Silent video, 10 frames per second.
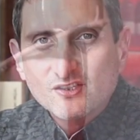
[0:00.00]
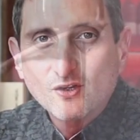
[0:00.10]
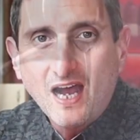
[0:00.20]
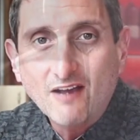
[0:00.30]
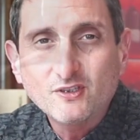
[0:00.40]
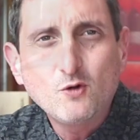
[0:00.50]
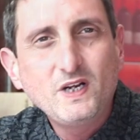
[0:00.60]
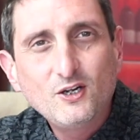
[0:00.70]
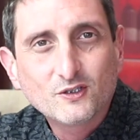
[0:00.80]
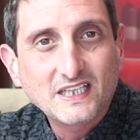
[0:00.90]
So after
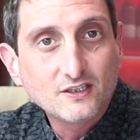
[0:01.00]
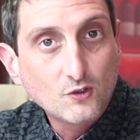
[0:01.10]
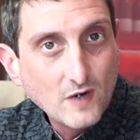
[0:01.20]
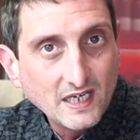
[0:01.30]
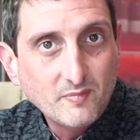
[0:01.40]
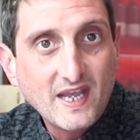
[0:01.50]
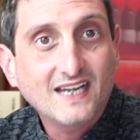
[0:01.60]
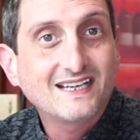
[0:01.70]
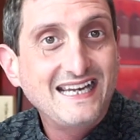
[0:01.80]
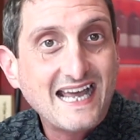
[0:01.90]
we looked at the right
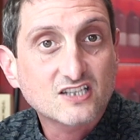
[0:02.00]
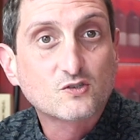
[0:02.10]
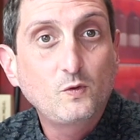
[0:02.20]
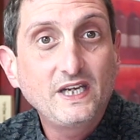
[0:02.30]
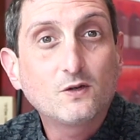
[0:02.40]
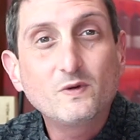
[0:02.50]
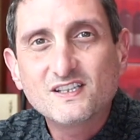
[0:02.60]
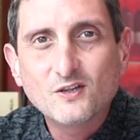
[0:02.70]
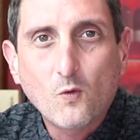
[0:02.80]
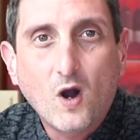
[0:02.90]
bank last week
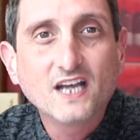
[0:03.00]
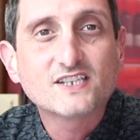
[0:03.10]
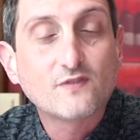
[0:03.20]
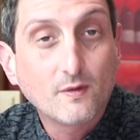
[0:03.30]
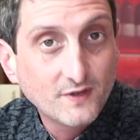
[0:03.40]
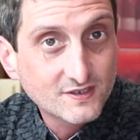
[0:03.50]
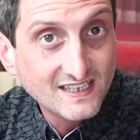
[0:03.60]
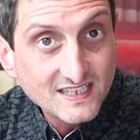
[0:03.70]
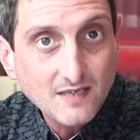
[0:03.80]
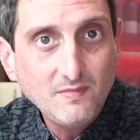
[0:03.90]
with the wines from the
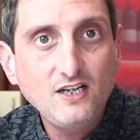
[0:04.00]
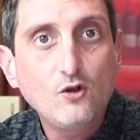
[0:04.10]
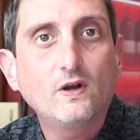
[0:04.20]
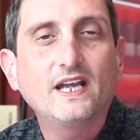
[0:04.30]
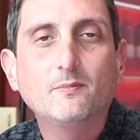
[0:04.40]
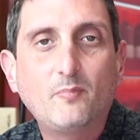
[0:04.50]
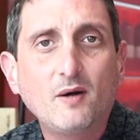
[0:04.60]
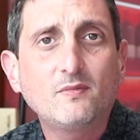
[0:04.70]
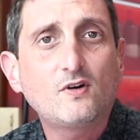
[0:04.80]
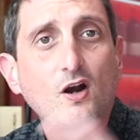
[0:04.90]
Saint-Emilion and
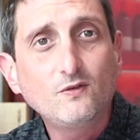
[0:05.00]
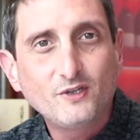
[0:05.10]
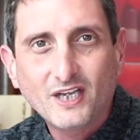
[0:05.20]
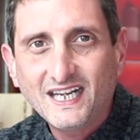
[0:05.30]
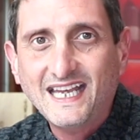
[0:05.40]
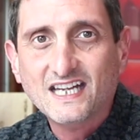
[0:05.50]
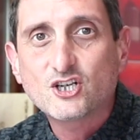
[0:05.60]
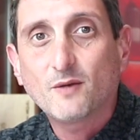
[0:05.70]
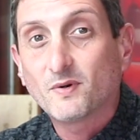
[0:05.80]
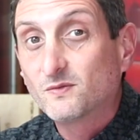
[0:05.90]
Pomerol, you can
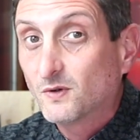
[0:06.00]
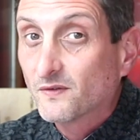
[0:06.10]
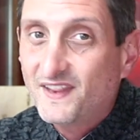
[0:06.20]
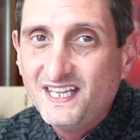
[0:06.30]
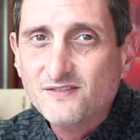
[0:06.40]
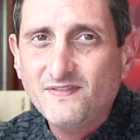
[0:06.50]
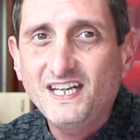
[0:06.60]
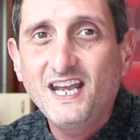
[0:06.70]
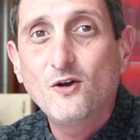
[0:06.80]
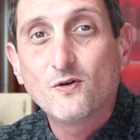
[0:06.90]
catch up on this
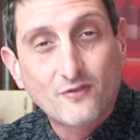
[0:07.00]
video